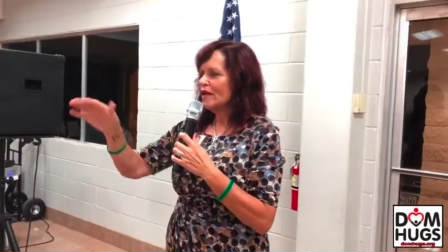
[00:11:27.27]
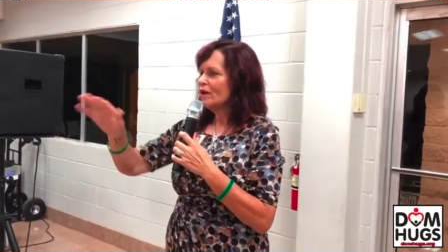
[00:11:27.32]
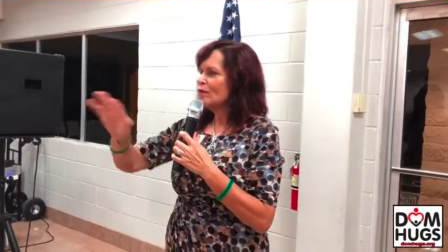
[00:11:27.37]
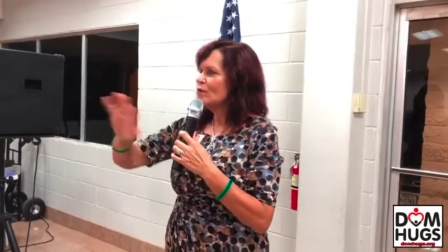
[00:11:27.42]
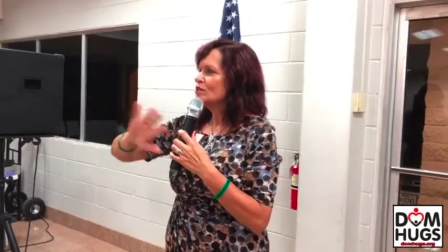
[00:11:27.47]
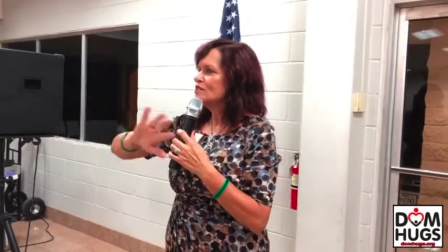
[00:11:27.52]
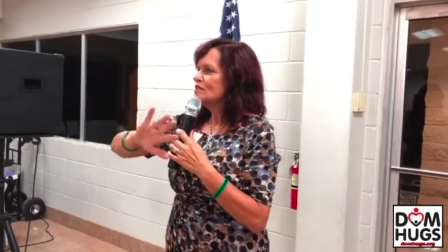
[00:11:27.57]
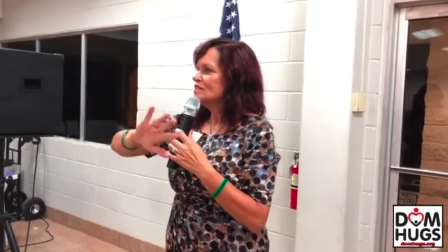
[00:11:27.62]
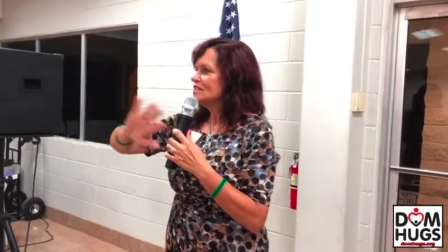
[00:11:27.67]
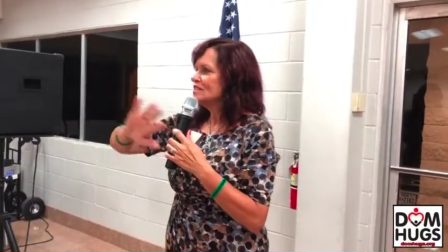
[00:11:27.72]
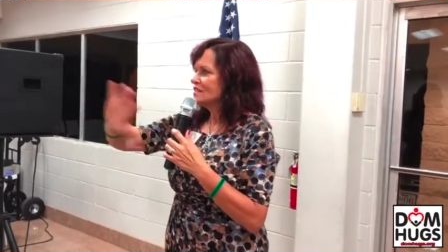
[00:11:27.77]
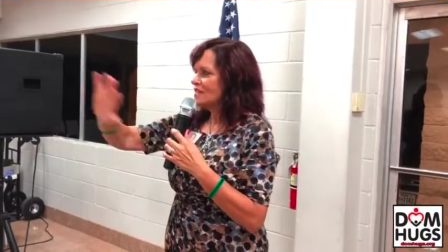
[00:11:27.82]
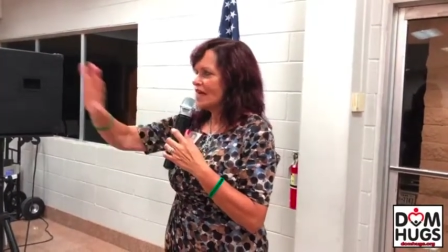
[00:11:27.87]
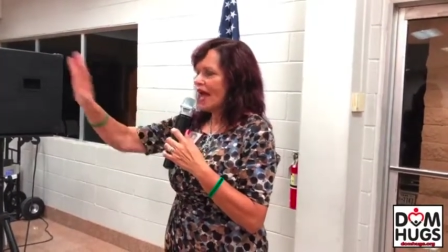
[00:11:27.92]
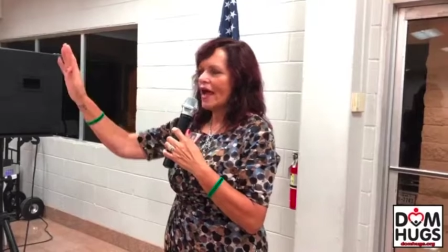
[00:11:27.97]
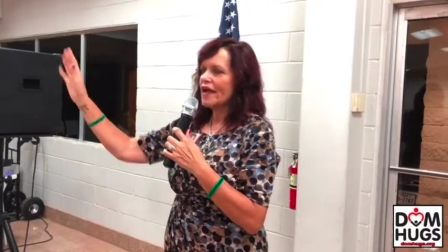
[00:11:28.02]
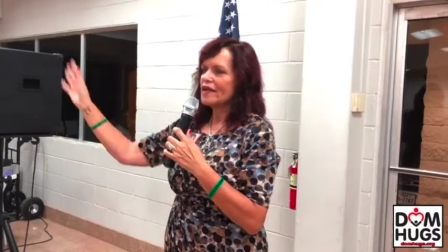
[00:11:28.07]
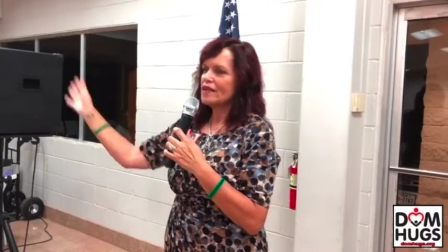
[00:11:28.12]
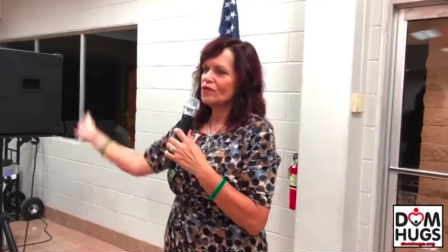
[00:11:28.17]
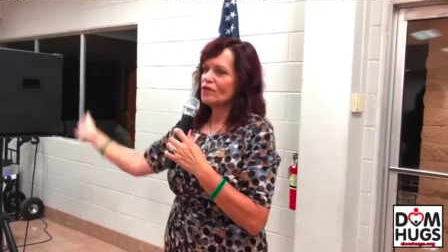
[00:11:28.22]
and it was
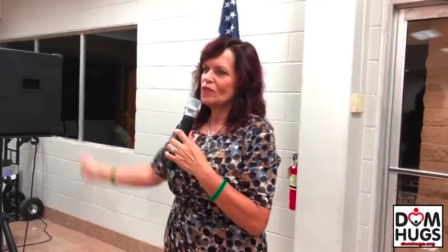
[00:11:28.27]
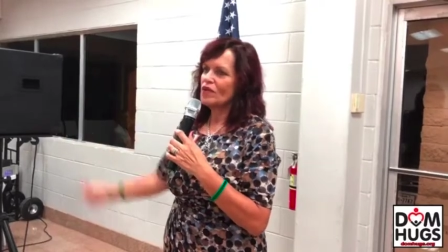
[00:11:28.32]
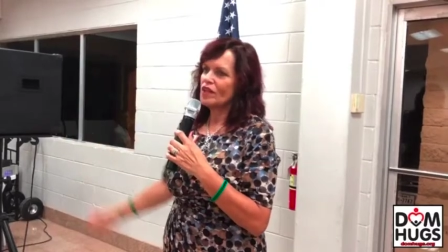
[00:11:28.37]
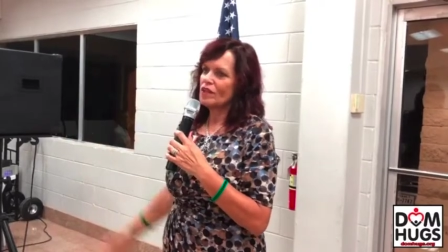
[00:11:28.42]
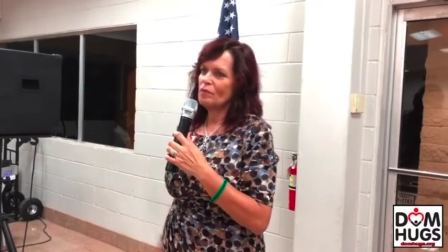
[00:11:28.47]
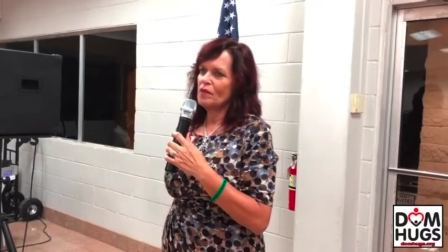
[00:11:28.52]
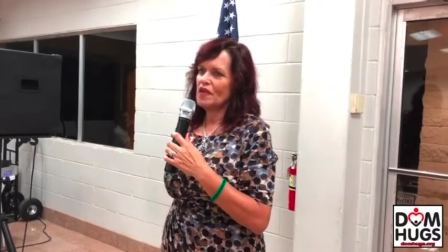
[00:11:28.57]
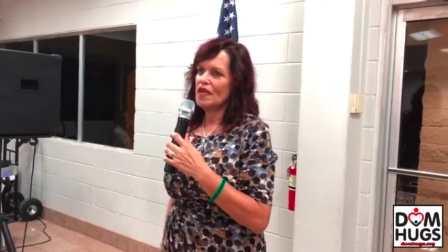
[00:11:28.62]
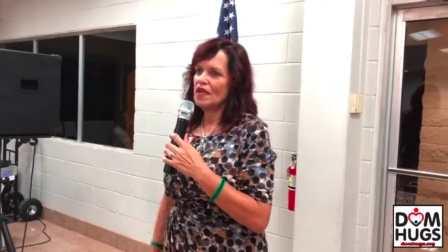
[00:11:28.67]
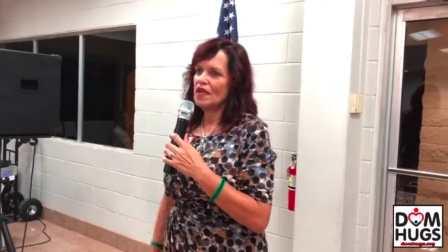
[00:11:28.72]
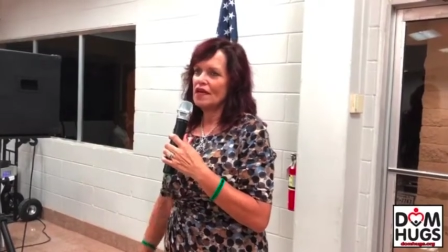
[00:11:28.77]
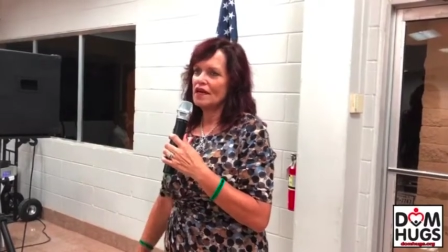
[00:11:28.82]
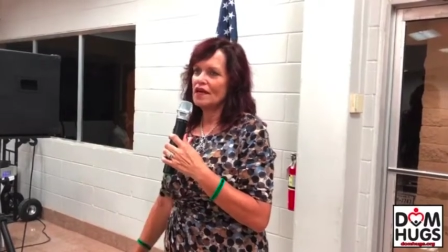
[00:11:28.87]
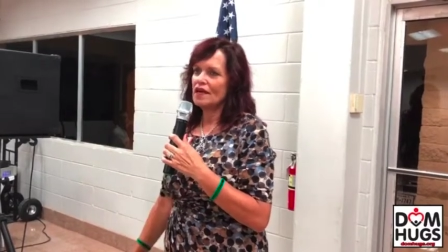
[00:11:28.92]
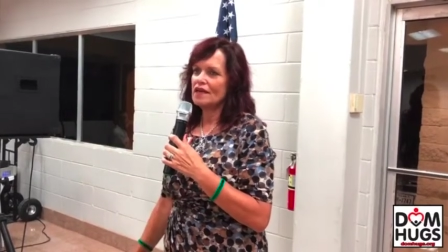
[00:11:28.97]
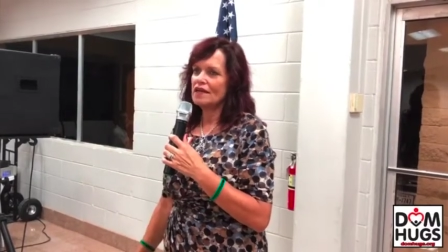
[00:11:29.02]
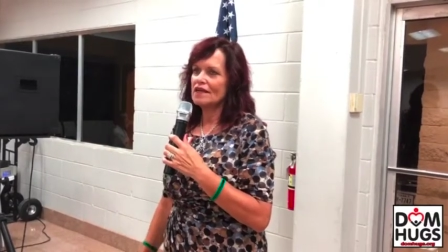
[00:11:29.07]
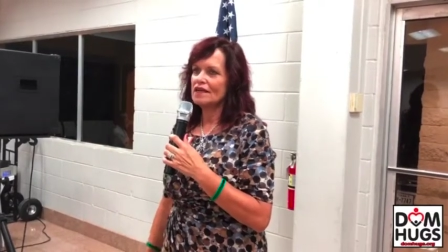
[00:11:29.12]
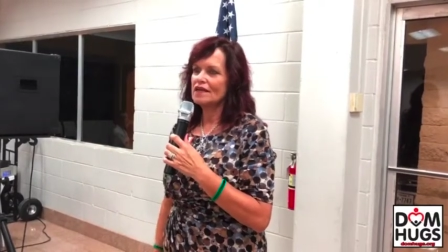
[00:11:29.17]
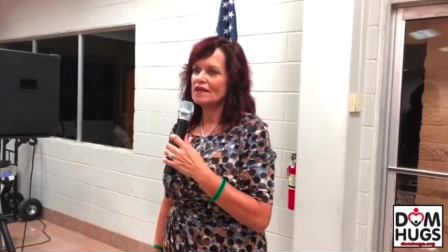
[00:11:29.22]
stacked with
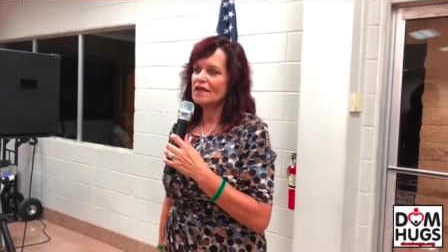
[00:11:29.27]
media.